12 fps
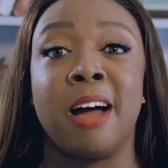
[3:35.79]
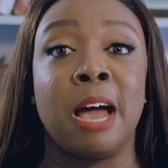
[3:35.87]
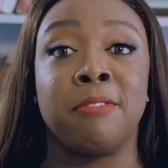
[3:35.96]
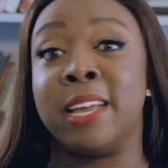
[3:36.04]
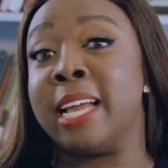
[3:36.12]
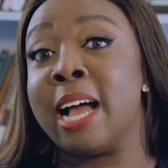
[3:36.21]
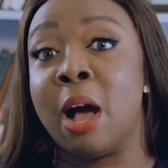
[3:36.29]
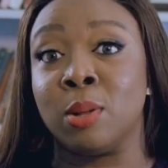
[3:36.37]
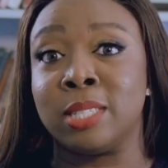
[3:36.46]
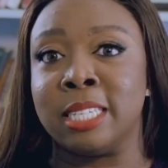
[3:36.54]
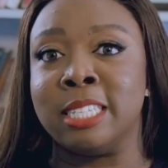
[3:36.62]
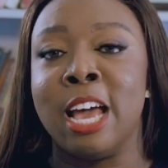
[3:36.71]
have
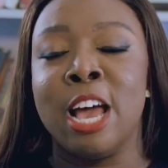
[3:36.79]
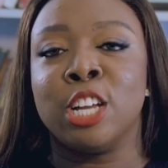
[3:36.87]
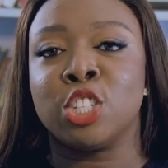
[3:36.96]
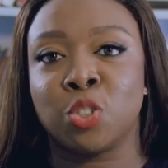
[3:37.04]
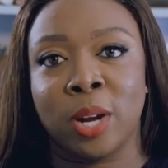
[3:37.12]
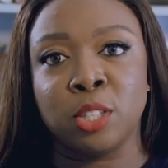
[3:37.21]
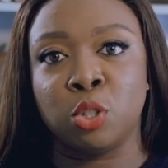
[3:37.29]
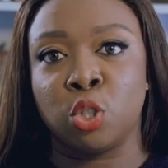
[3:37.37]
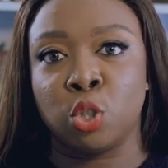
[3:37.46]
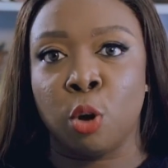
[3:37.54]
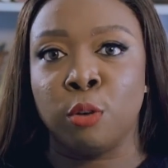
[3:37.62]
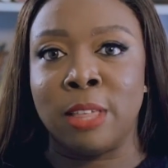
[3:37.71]
encountered trying to
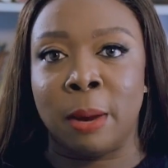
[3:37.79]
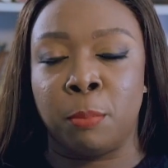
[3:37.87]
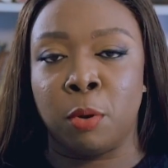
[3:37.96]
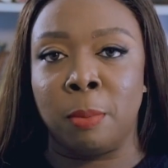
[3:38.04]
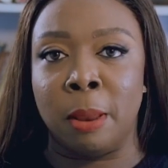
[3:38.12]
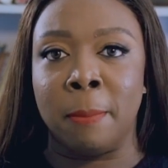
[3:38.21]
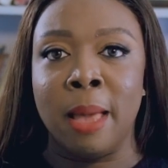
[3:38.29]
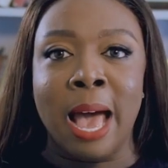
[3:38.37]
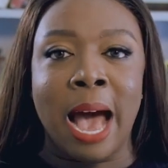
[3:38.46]
solve that problem.